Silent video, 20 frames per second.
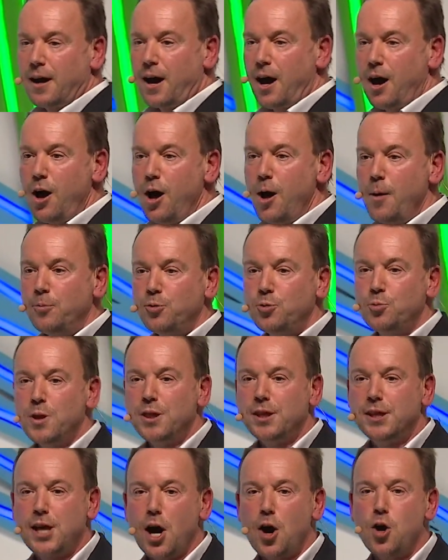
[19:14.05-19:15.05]
armed
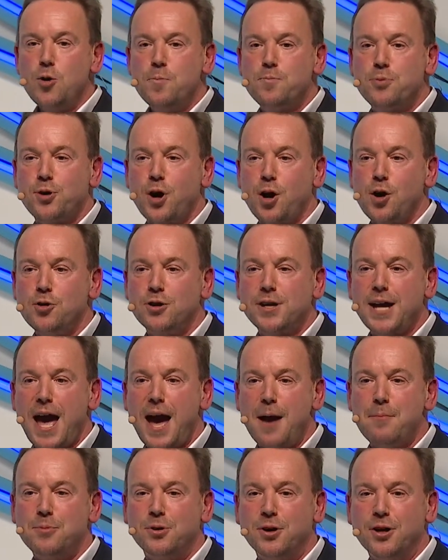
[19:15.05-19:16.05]
with GoPro
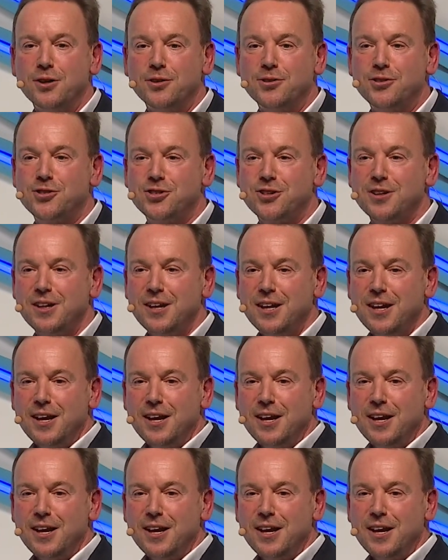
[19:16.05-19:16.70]
cameras